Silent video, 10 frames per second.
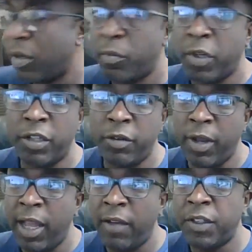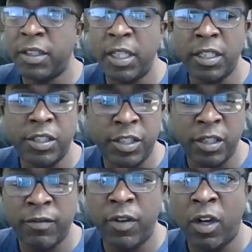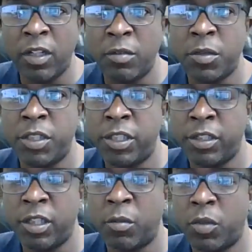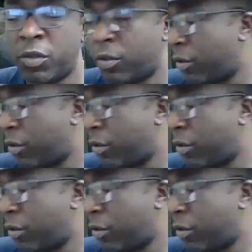but you have to think sheer volume and sheer numbers.